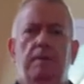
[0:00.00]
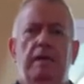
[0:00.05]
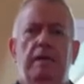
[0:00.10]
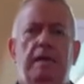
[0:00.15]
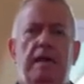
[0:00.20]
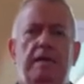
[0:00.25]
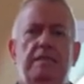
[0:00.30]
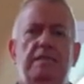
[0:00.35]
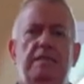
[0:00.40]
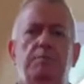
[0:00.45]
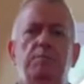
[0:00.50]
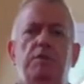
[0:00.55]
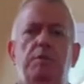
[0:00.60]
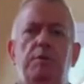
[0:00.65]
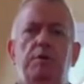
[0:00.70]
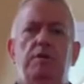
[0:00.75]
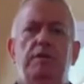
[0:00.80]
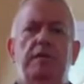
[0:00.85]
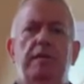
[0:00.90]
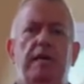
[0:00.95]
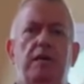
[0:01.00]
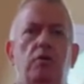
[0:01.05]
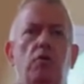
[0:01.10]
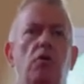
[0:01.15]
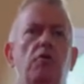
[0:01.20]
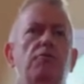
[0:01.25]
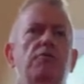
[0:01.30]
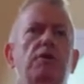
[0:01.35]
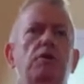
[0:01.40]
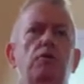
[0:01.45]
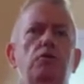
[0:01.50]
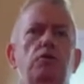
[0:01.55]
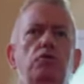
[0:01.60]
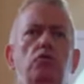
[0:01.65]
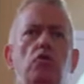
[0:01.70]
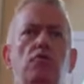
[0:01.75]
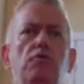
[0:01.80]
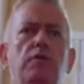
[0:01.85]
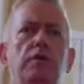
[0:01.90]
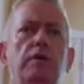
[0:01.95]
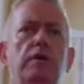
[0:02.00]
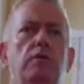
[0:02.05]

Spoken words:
and someone's about to kick off and they're looking over now,